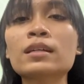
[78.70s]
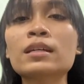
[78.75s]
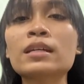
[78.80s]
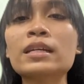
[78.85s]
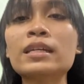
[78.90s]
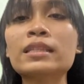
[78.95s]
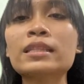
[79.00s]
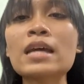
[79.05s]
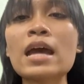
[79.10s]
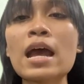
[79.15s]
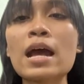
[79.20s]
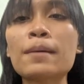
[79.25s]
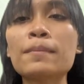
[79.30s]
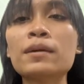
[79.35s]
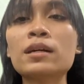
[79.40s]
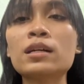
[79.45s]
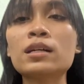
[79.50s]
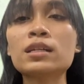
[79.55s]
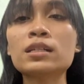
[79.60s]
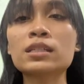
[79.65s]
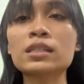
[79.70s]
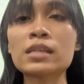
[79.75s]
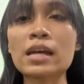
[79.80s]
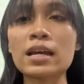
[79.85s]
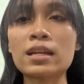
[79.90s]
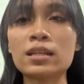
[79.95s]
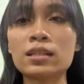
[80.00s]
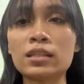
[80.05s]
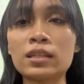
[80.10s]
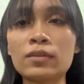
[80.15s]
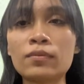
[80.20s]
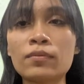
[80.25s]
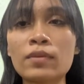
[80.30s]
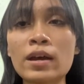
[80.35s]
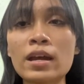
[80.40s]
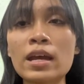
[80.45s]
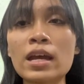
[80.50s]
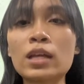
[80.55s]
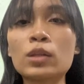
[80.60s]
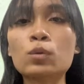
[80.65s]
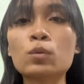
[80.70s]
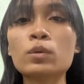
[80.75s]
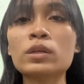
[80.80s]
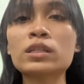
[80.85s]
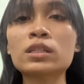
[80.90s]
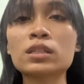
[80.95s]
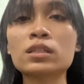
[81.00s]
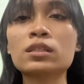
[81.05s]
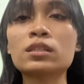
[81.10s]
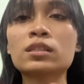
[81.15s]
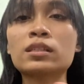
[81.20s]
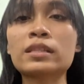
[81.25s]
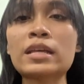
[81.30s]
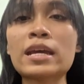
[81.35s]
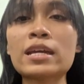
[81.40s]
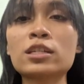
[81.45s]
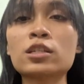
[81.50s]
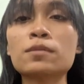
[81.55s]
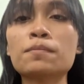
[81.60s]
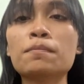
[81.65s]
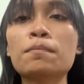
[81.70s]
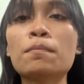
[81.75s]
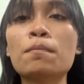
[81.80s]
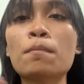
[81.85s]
It helps us identify at which stage